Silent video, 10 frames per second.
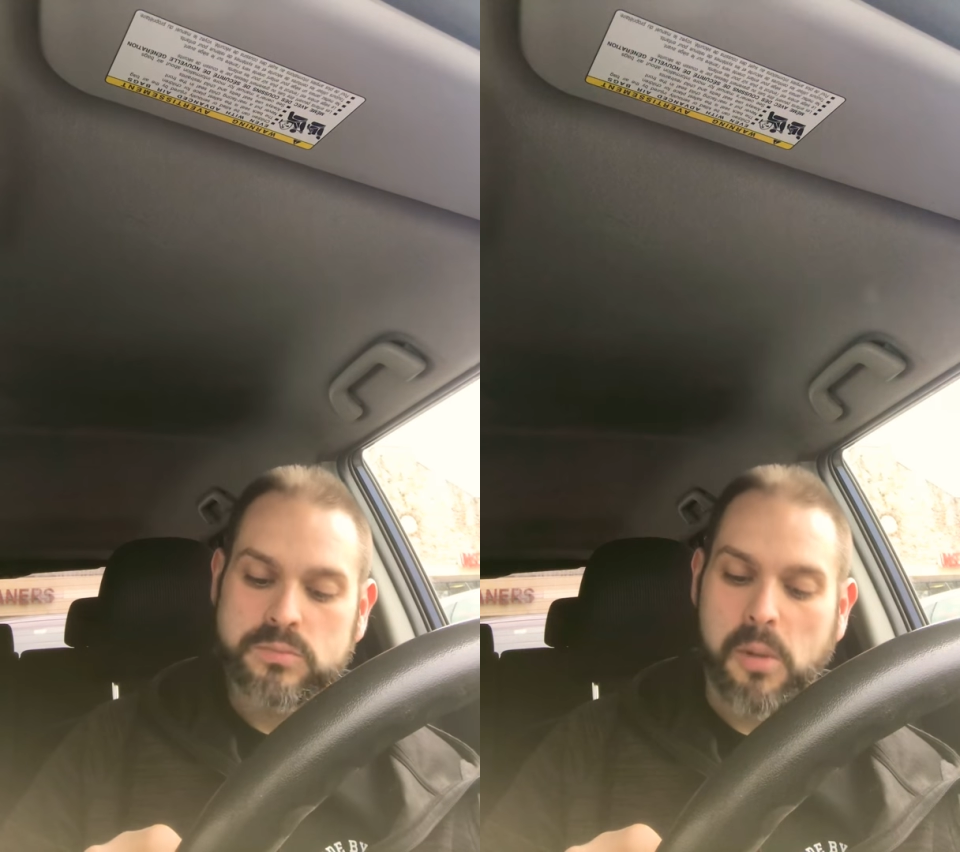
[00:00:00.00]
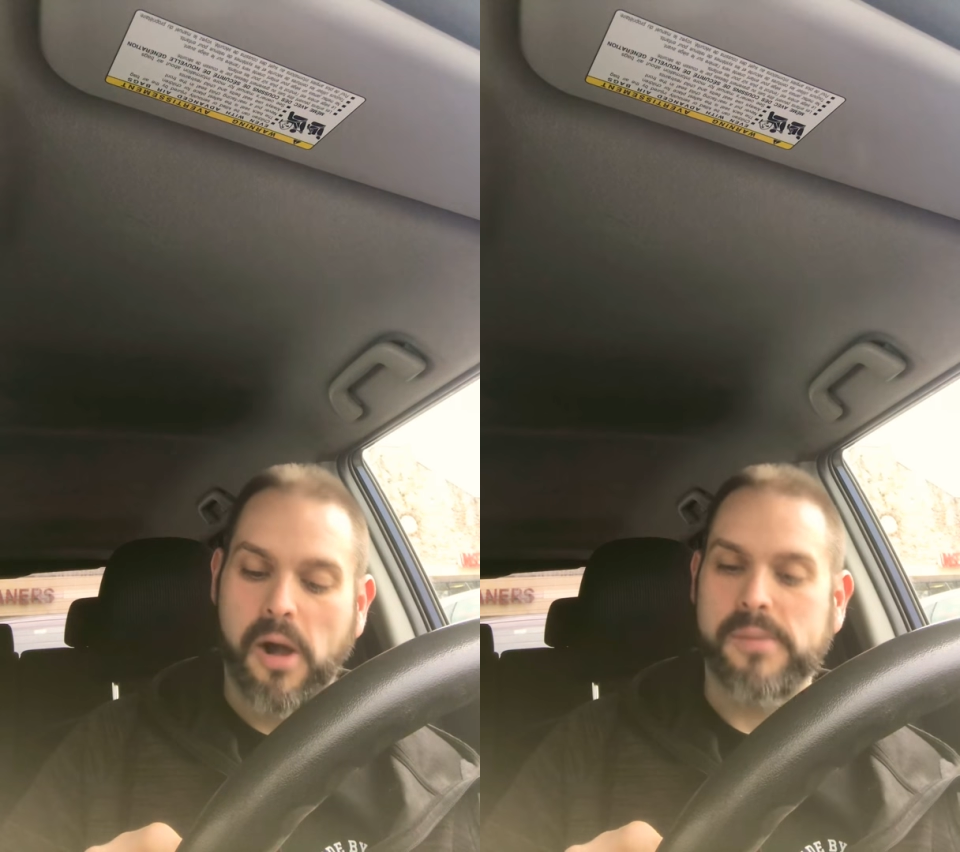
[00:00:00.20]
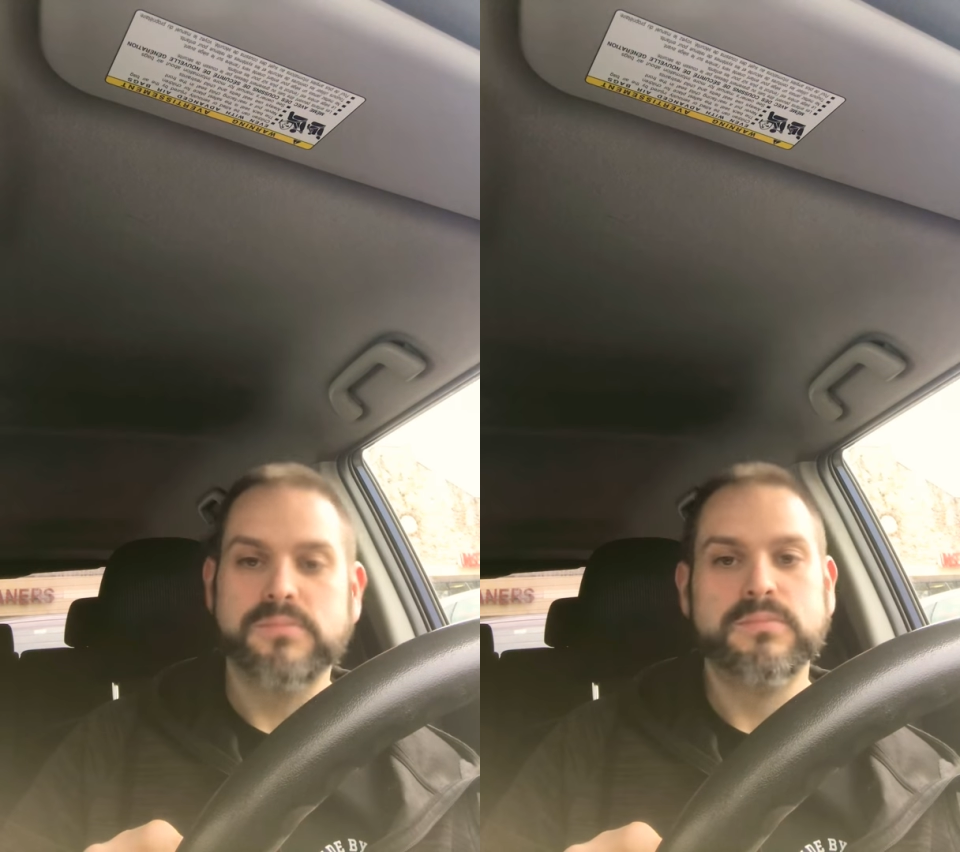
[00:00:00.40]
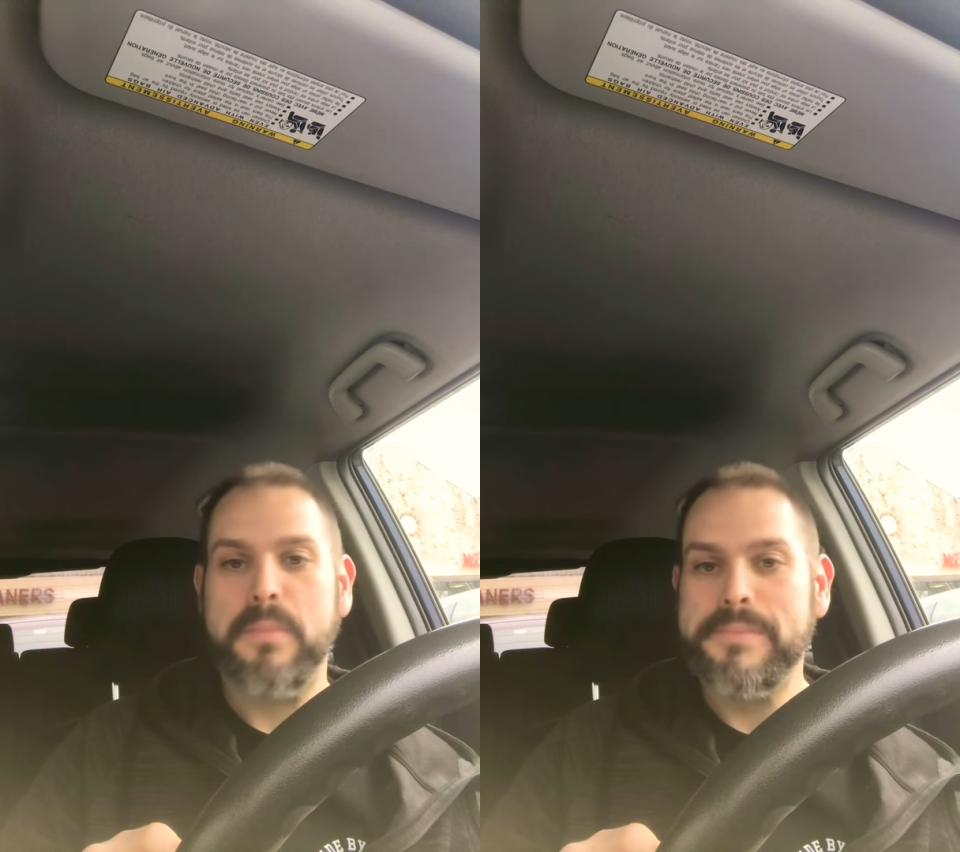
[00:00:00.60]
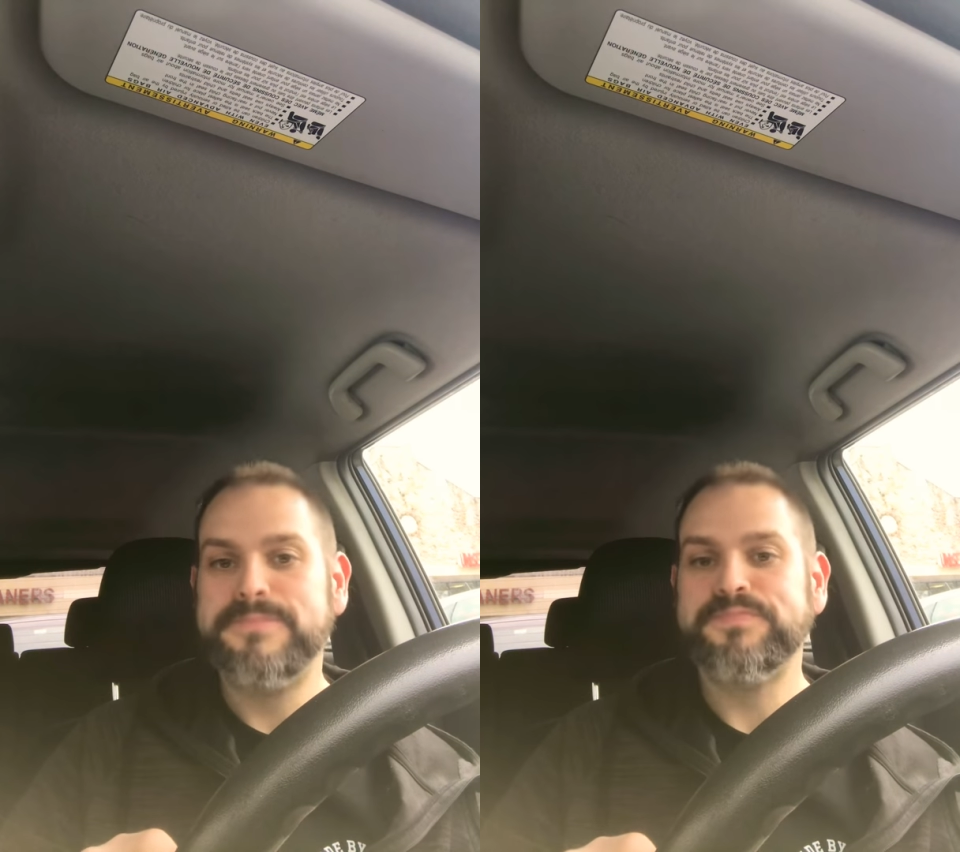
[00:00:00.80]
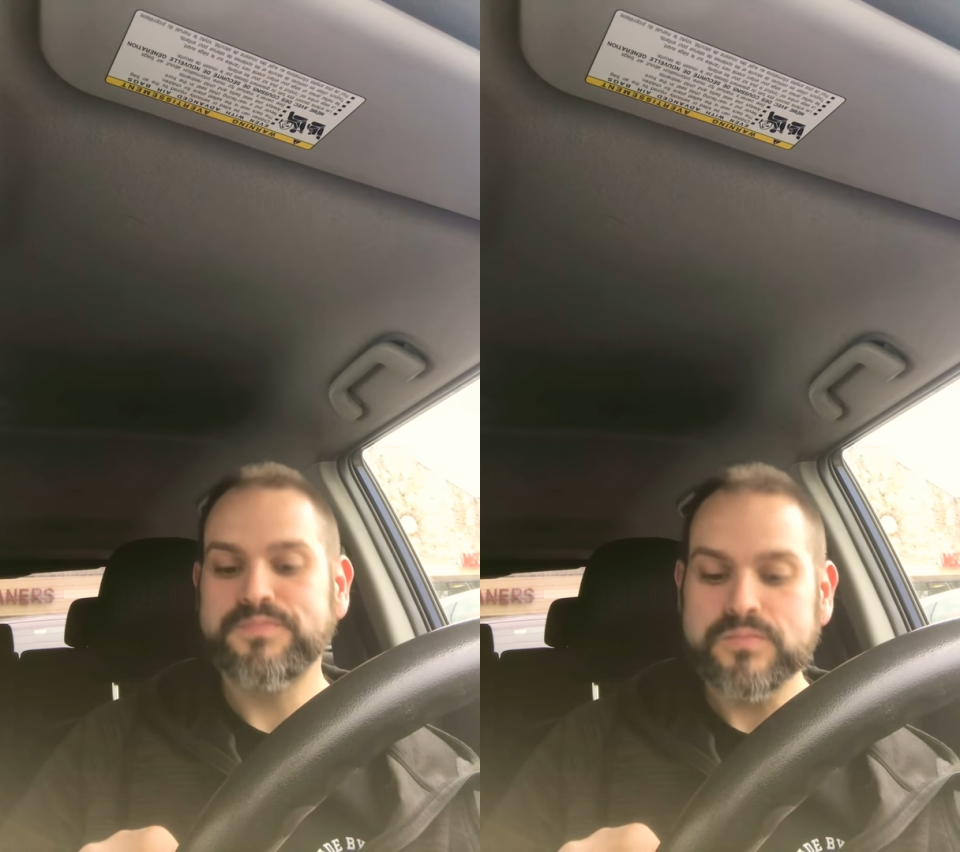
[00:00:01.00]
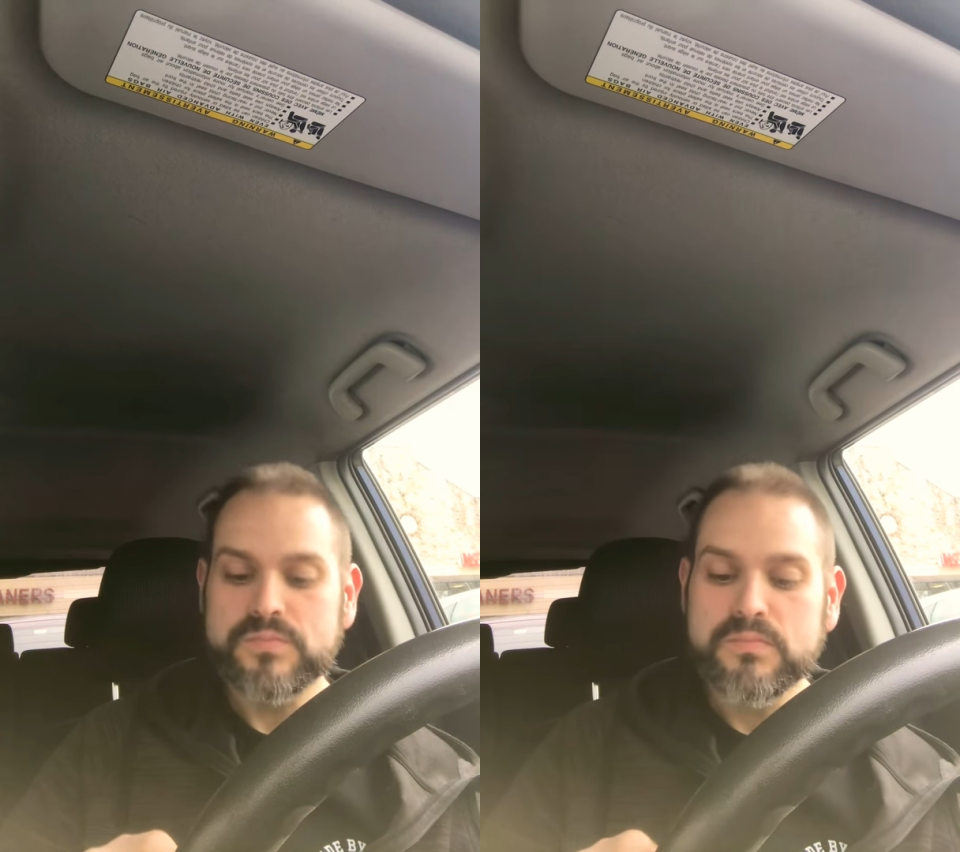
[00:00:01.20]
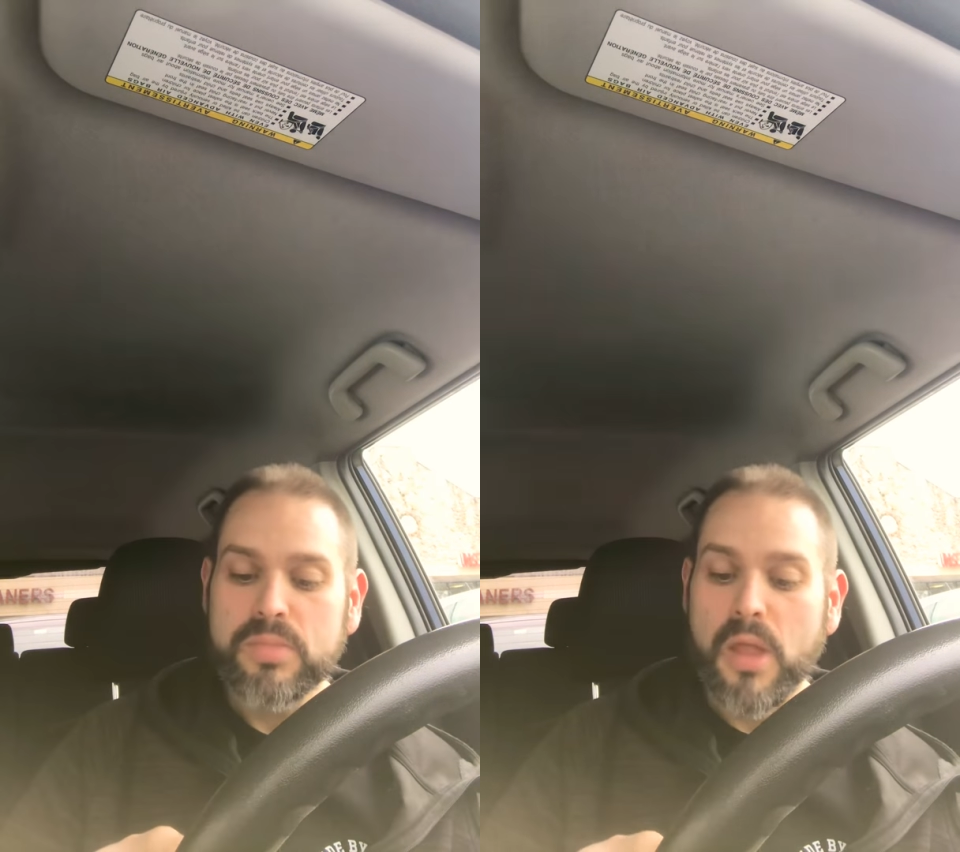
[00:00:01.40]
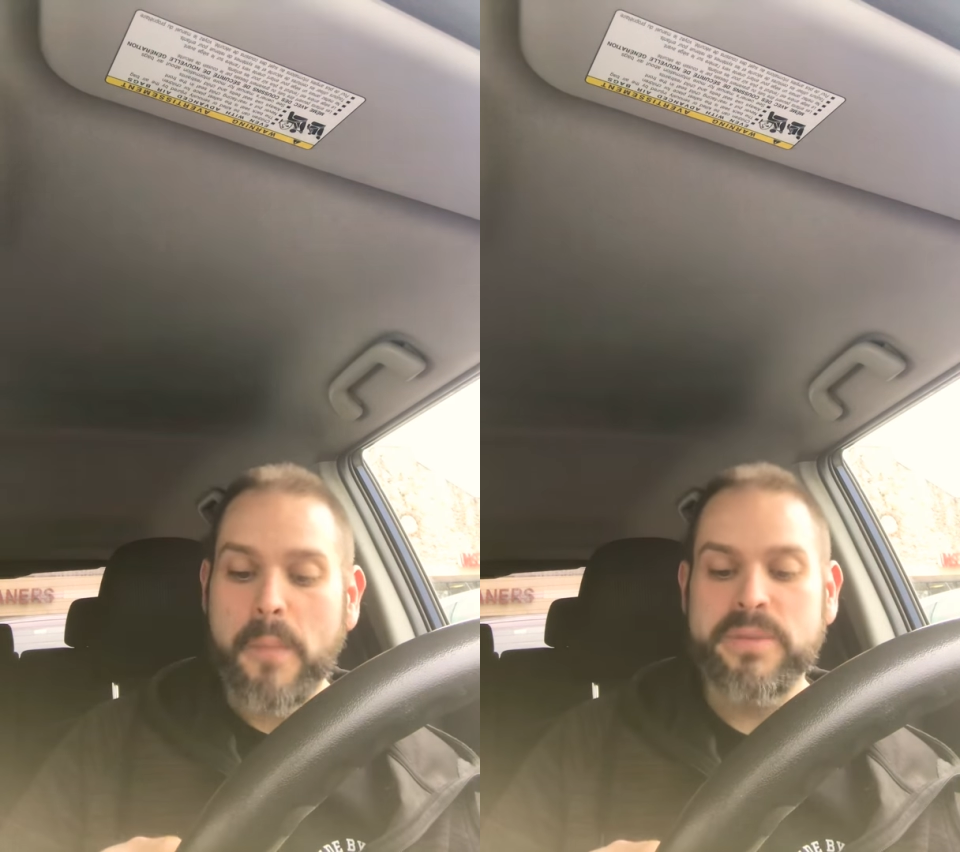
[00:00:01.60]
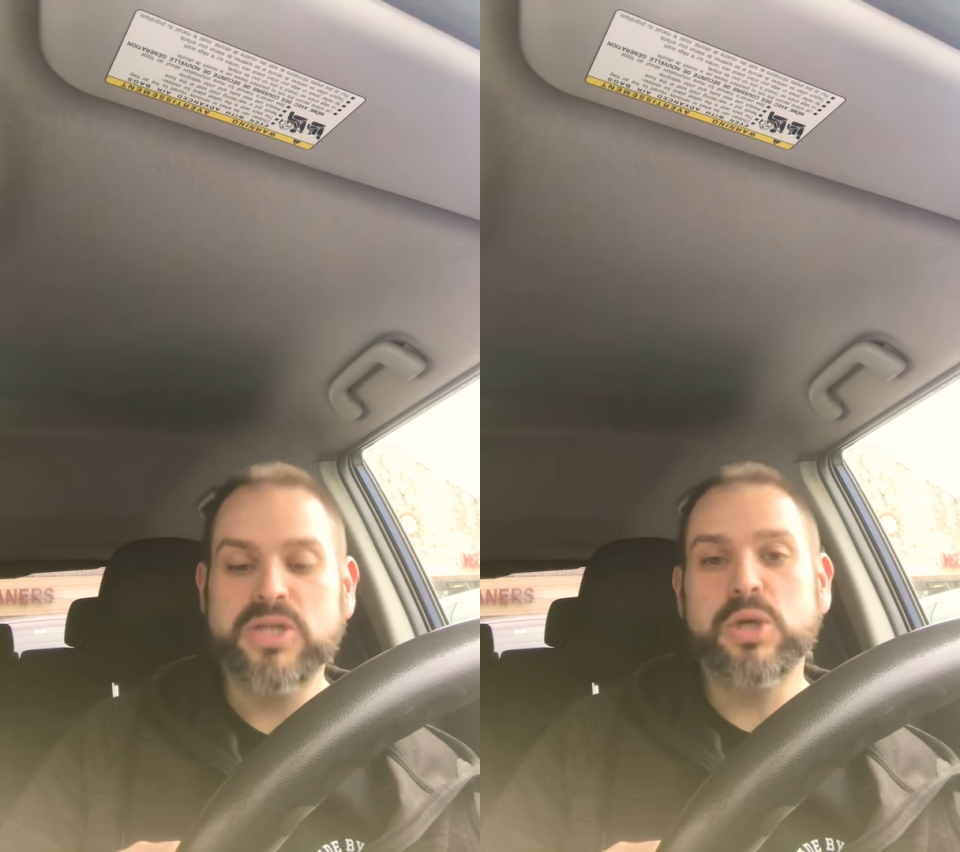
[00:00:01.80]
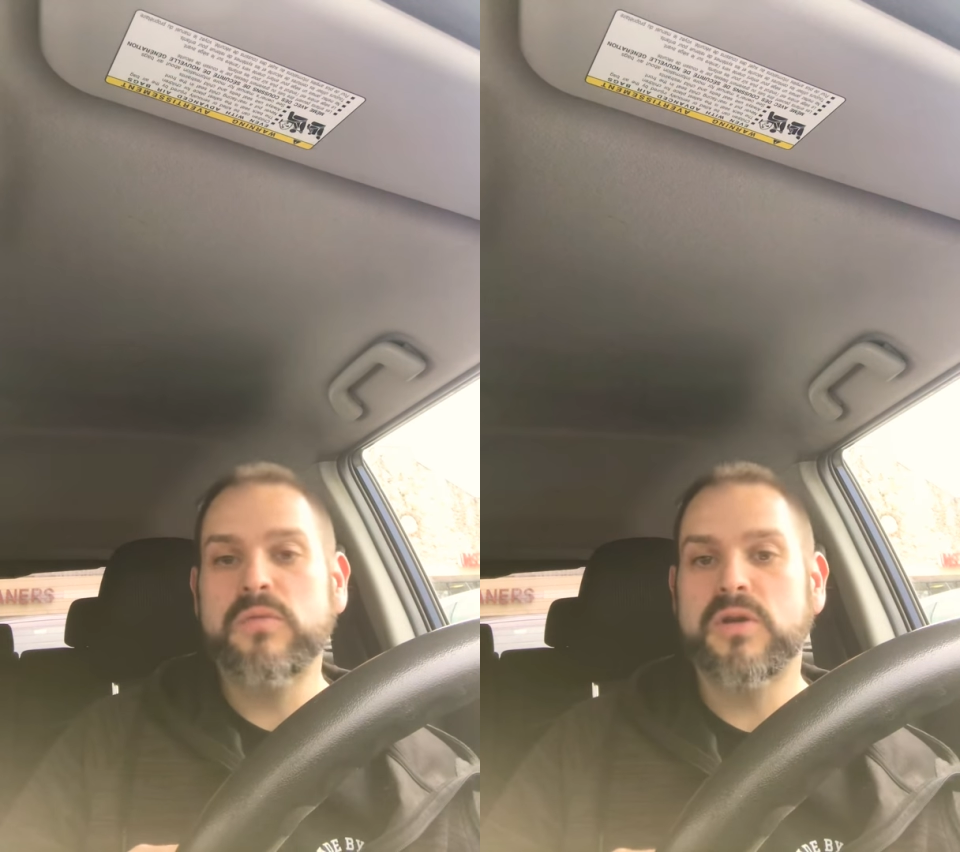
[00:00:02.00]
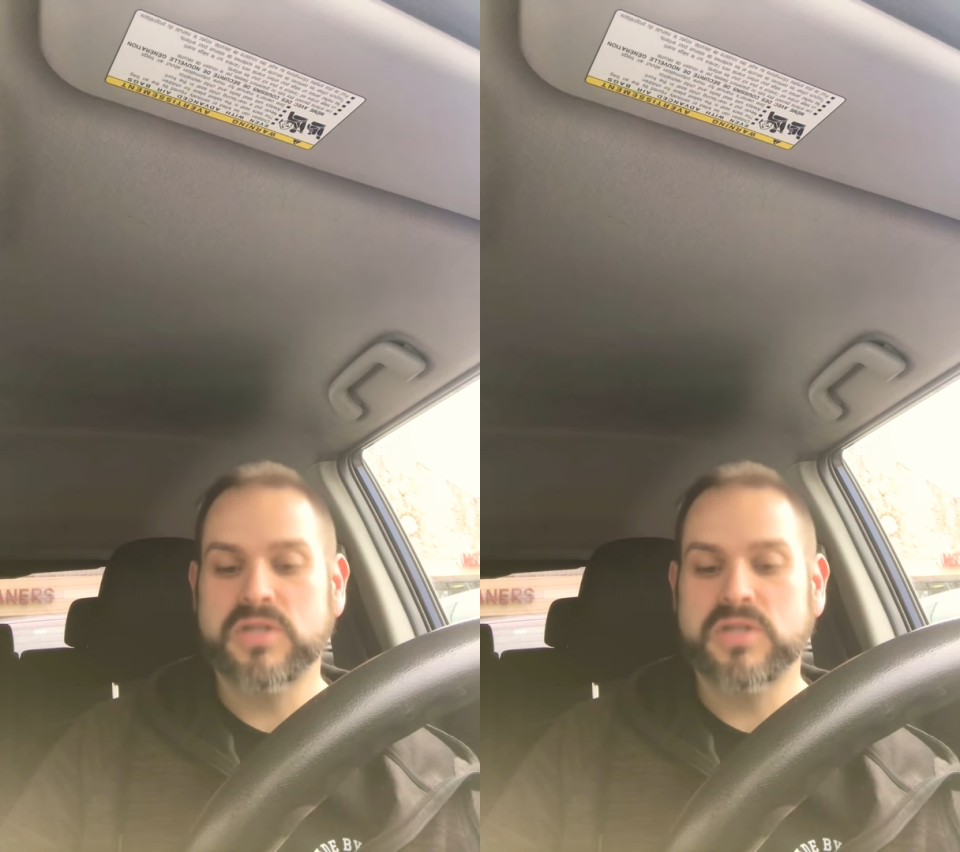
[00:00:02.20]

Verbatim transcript: but pizza overall